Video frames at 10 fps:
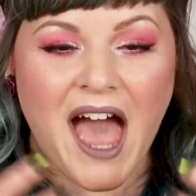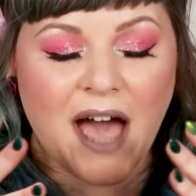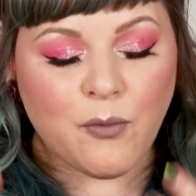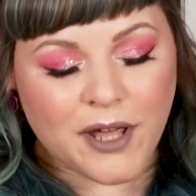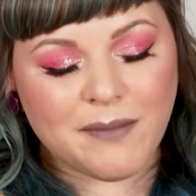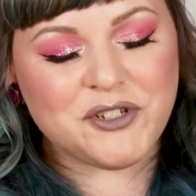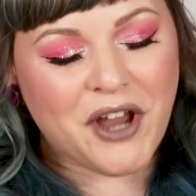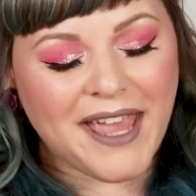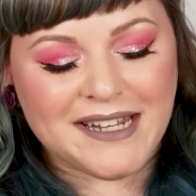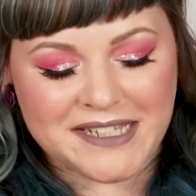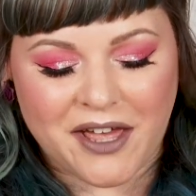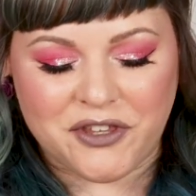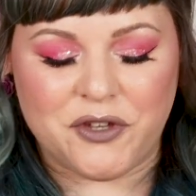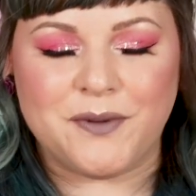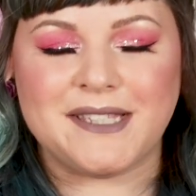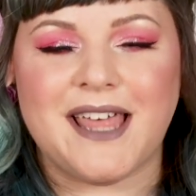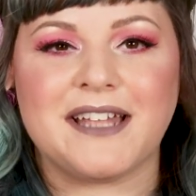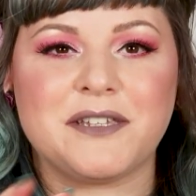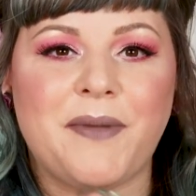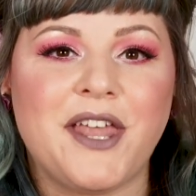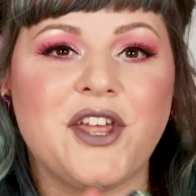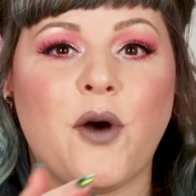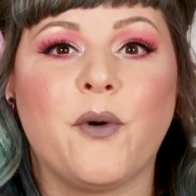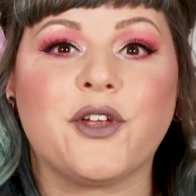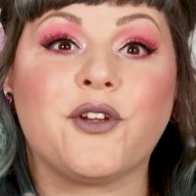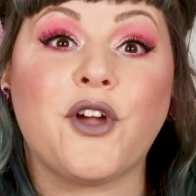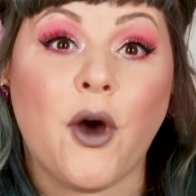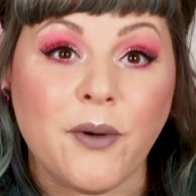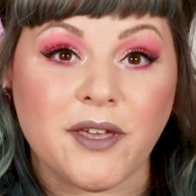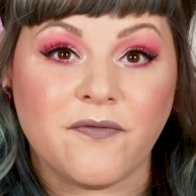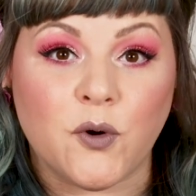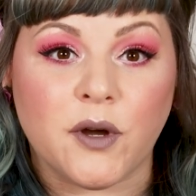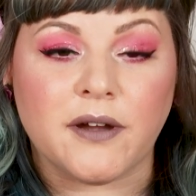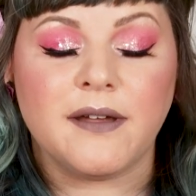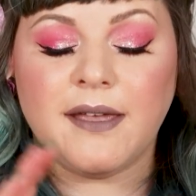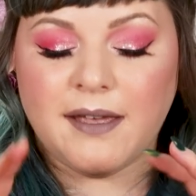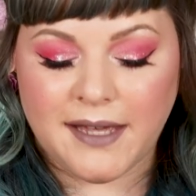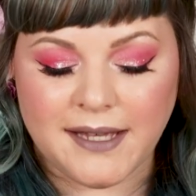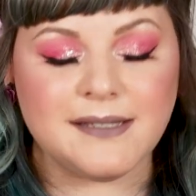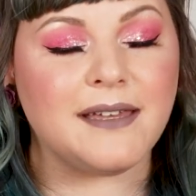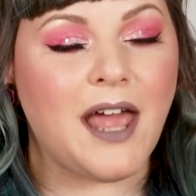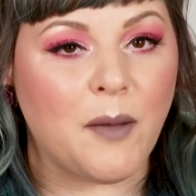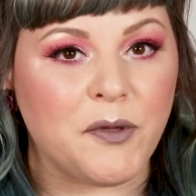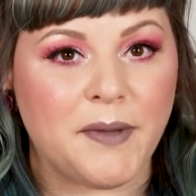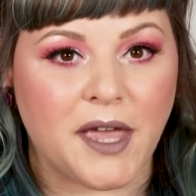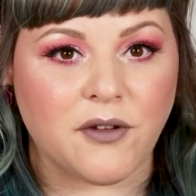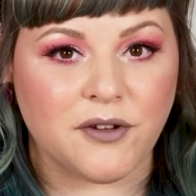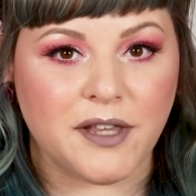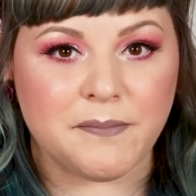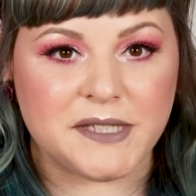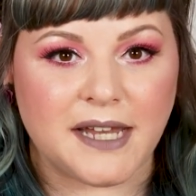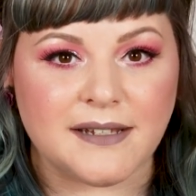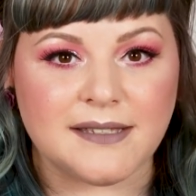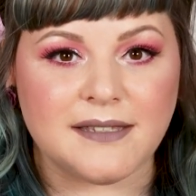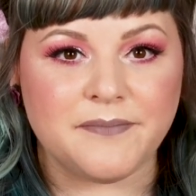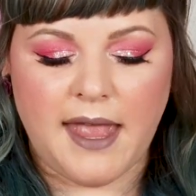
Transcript: What I'm trying to tell you is that depending on what you're going for, it's gonna help you pick out your lipsticks.